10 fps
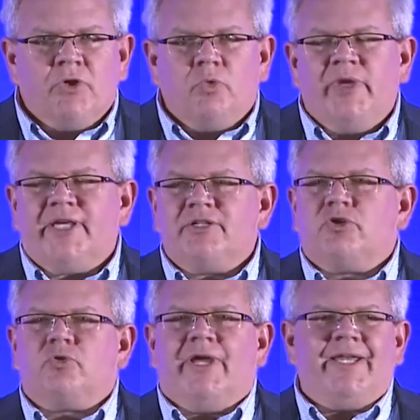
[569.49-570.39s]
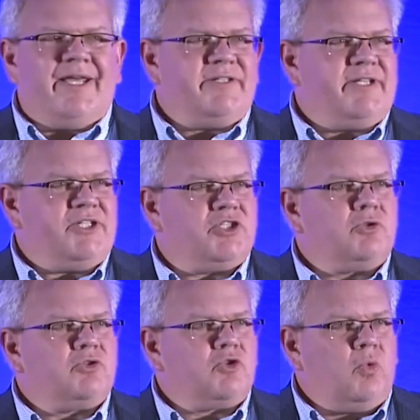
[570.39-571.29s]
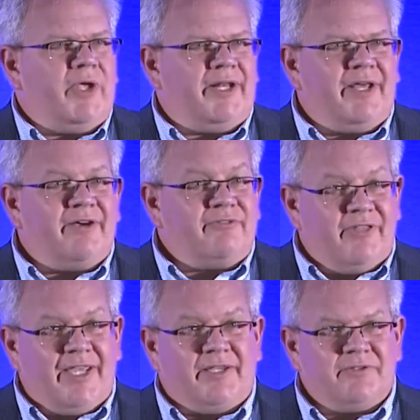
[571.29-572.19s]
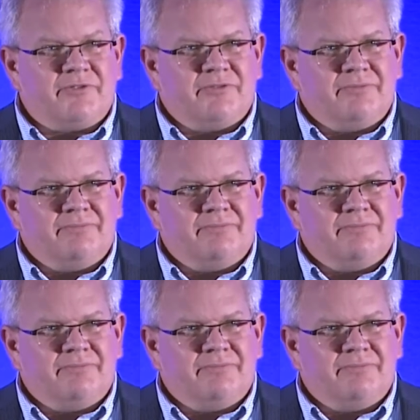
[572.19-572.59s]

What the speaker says: we can create a digital twin of things.